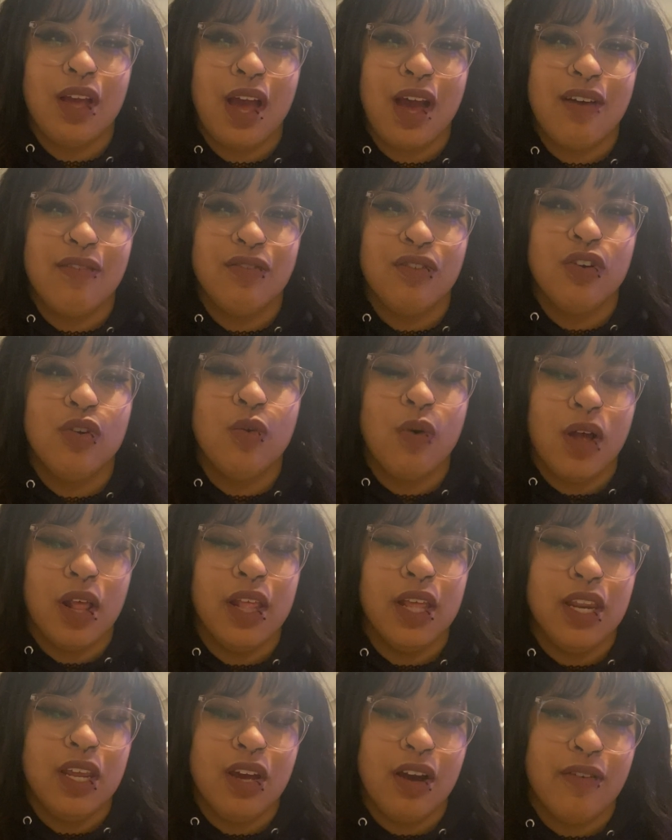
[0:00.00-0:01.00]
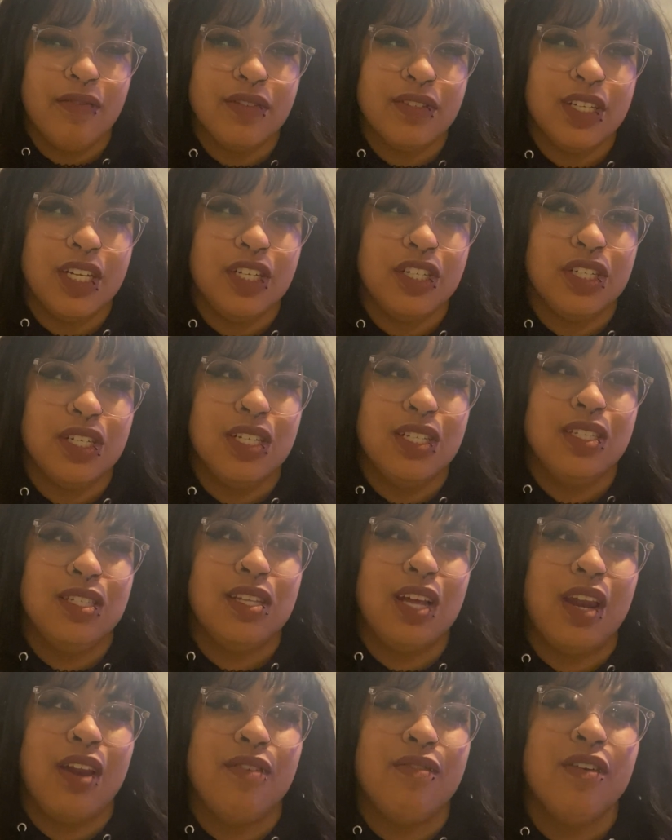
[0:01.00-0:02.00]
have quality conversation
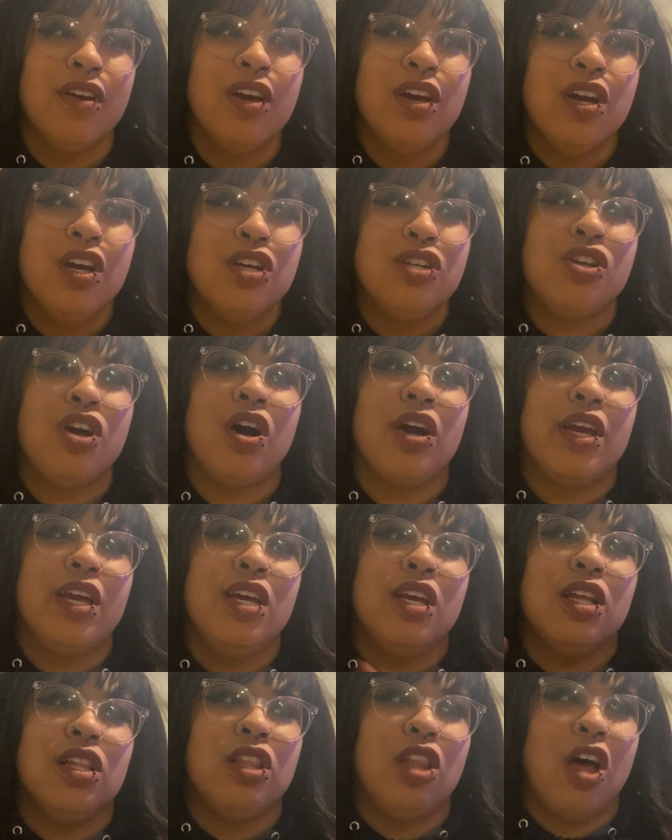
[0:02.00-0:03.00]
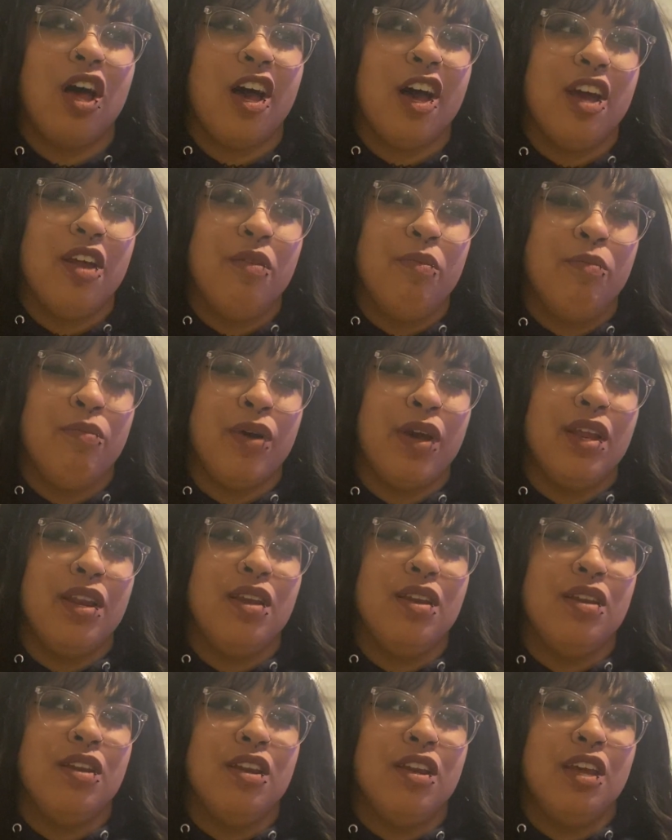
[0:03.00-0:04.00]
instead of talking a lot but
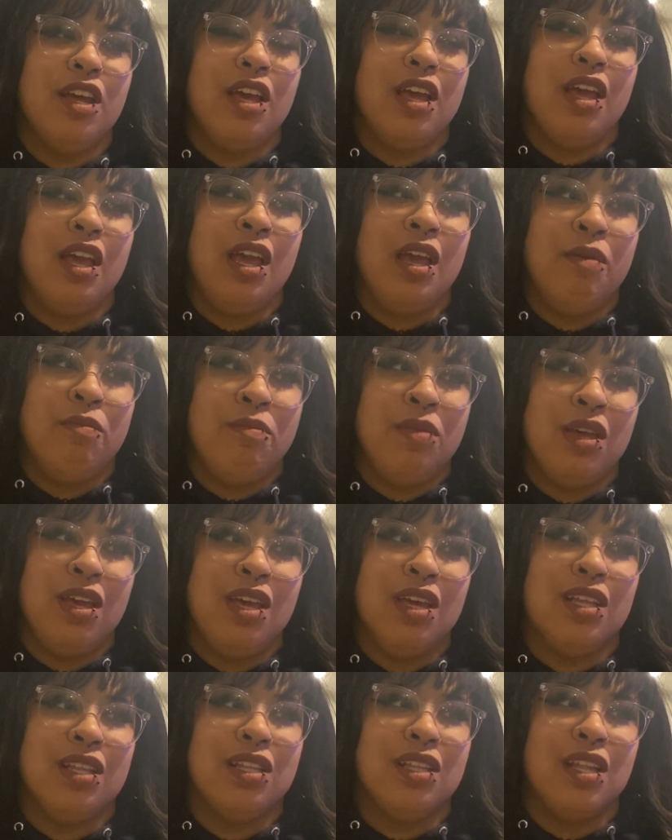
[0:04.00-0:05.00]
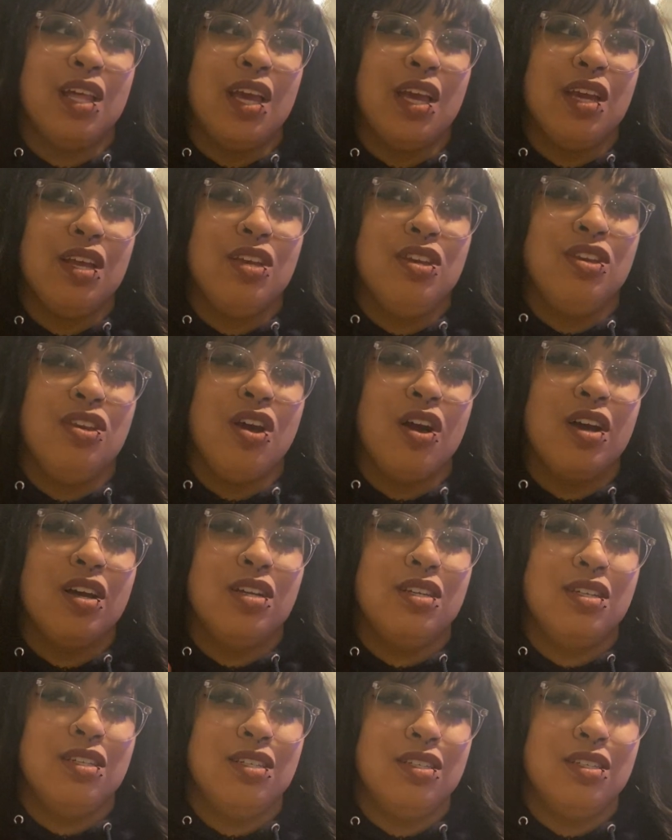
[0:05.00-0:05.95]
it being, like, not